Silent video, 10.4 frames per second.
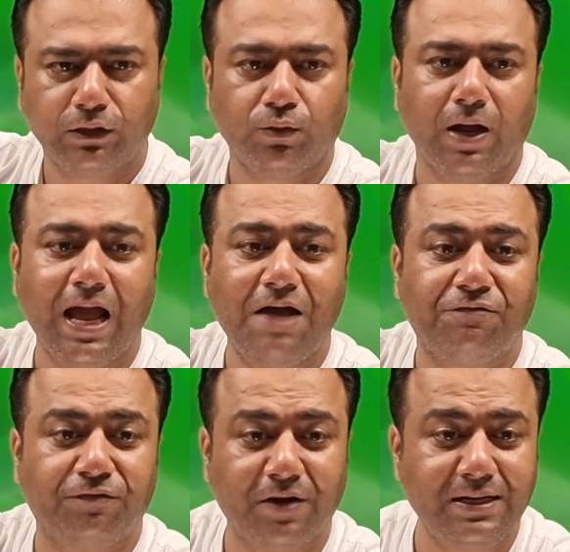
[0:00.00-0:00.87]
to
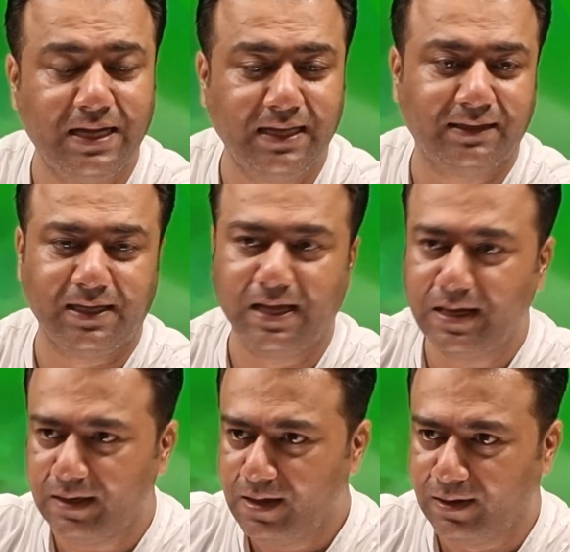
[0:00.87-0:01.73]
have fun in
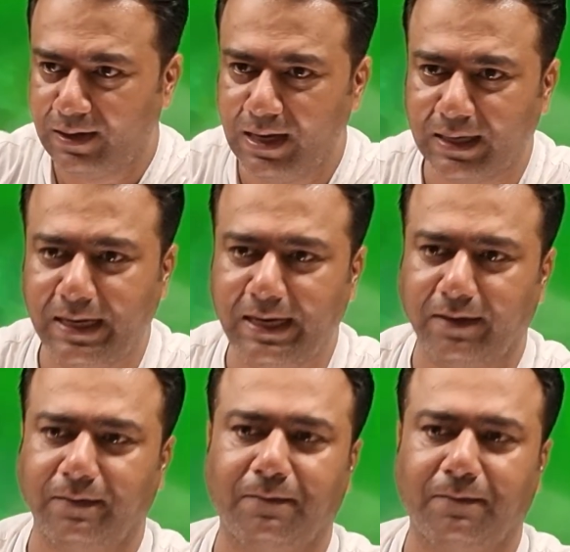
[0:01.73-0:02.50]
their learning.